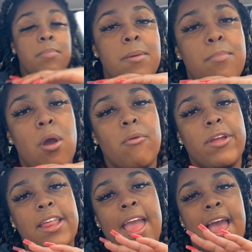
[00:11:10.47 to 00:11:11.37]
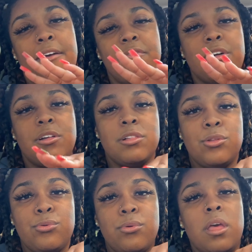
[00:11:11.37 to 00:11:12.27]
People already have a
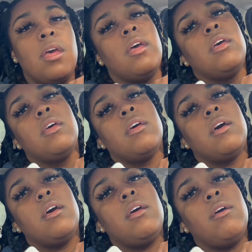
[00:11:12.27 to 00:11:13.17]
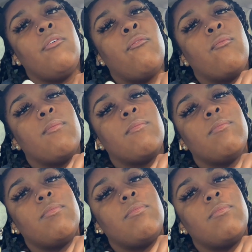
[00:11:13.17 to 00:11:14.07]
clue of
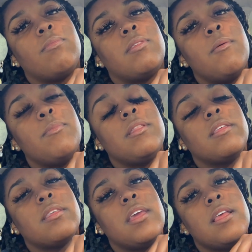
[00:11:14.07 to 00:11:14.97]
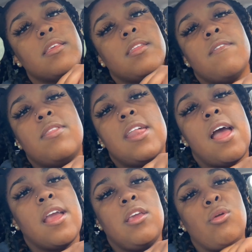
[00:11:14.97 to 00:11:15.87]
some of the skin stuff that
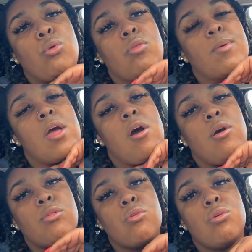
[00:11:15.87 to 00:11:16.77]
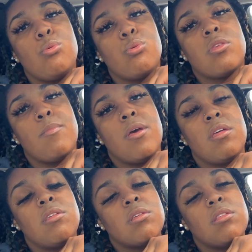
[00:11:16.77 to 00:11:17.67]
I use, but I also use some
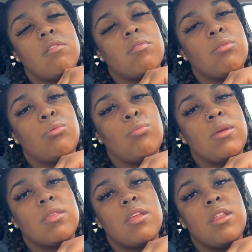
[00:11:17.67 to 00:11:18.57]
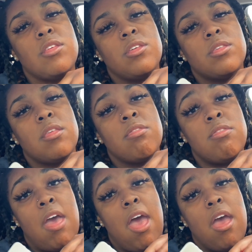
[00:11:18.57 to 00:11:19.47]
other stuff too instead of just
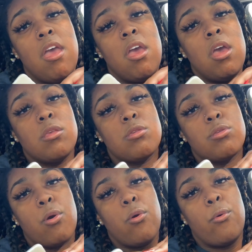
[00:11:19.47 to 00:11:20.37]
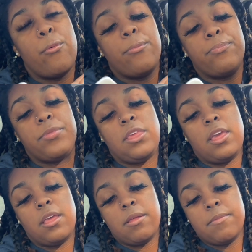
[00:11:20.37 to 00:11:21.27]
that. So yeah.